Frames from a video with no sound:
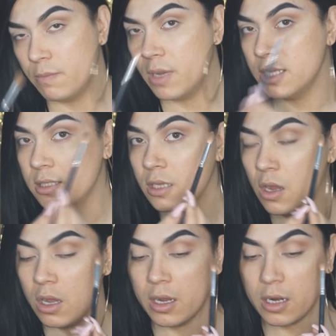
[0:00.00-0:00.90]
musk
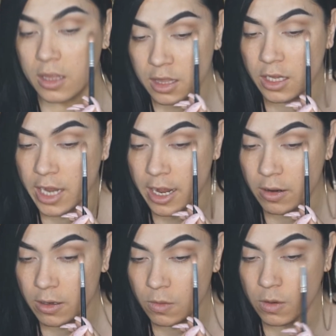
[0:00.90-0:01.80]
on the
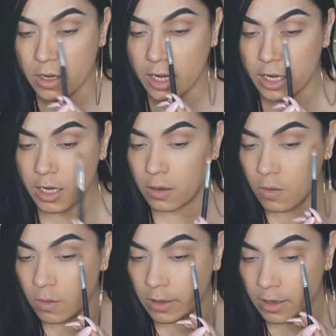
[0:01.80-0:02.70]
outer corner and inner
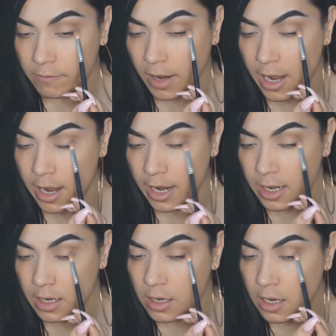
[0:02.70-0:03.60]
corner of my
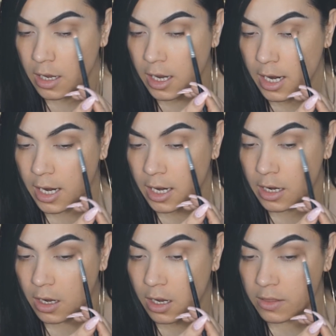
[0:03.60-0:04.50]
eye.
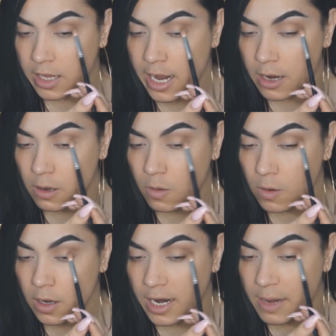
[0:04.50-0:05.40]
And on the outer
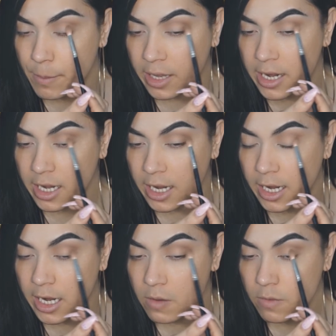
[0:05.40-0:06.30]
corner, I am blending
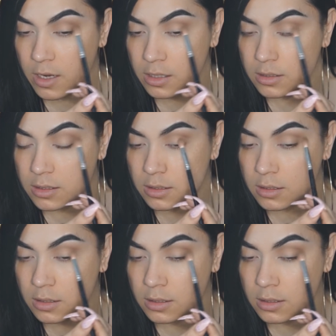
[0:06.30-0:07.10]
it inwards.